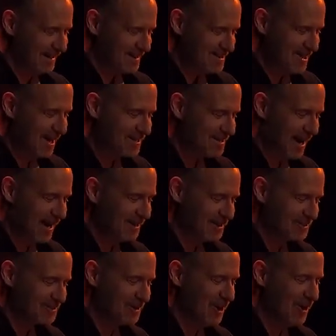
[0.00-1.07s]
Tut, I
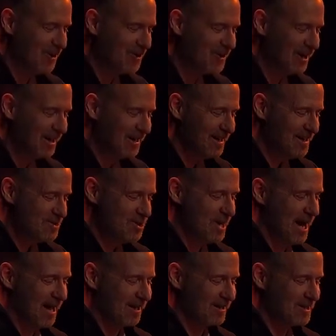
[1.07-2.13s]
don't know," she
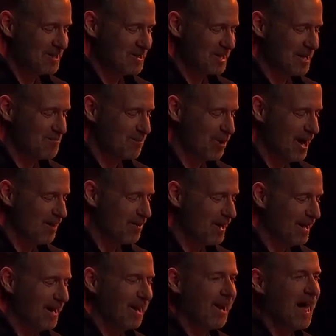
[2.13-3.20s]
added in the same breath,
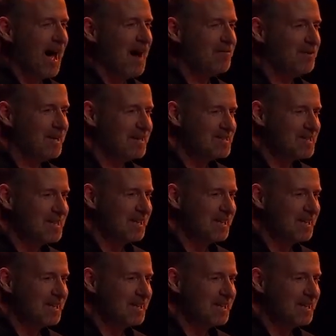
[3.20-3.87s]
laughing as he